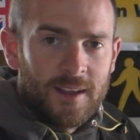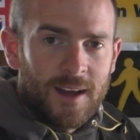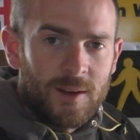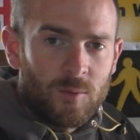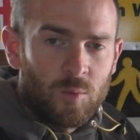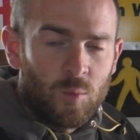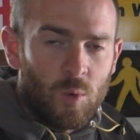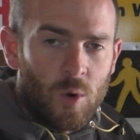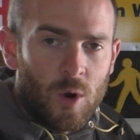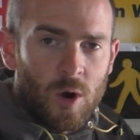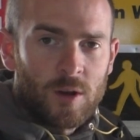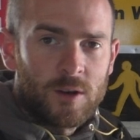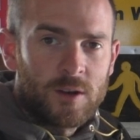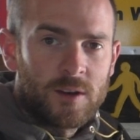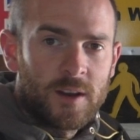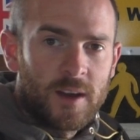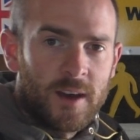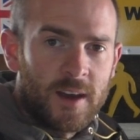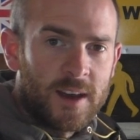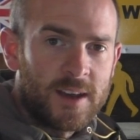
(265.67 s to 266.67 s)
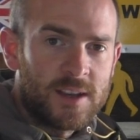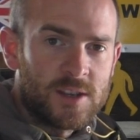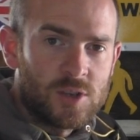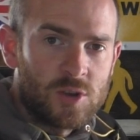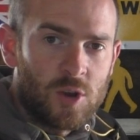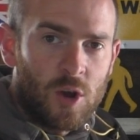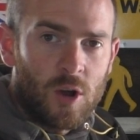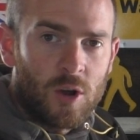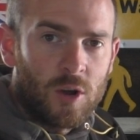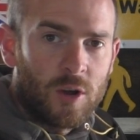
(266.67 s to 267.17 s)
that water is
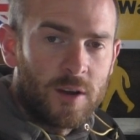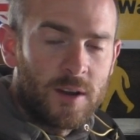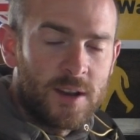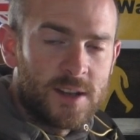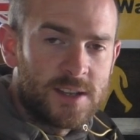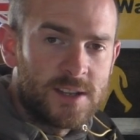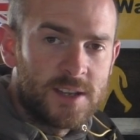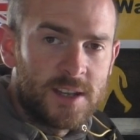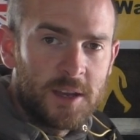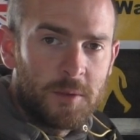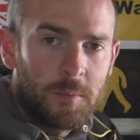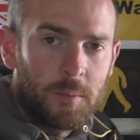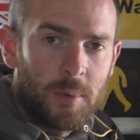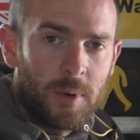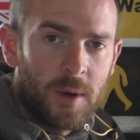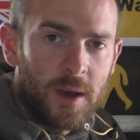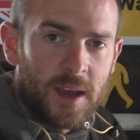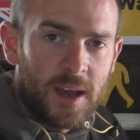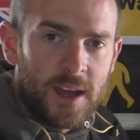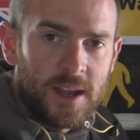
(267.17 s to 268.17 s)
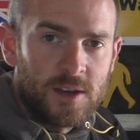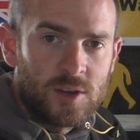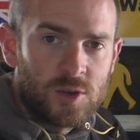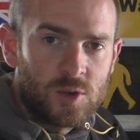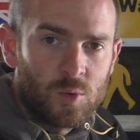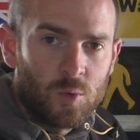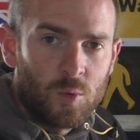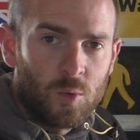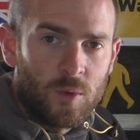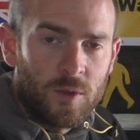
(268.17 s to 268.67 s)
not going to seep
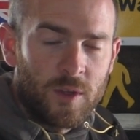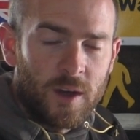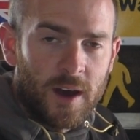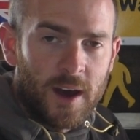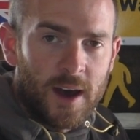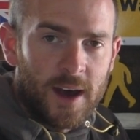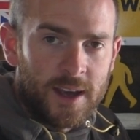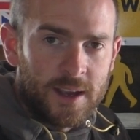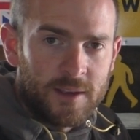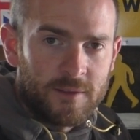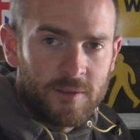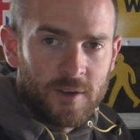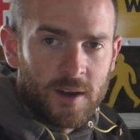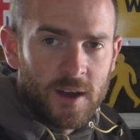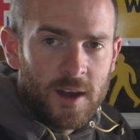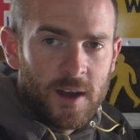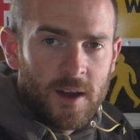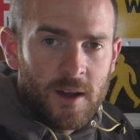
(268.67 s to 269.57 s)
into the hive.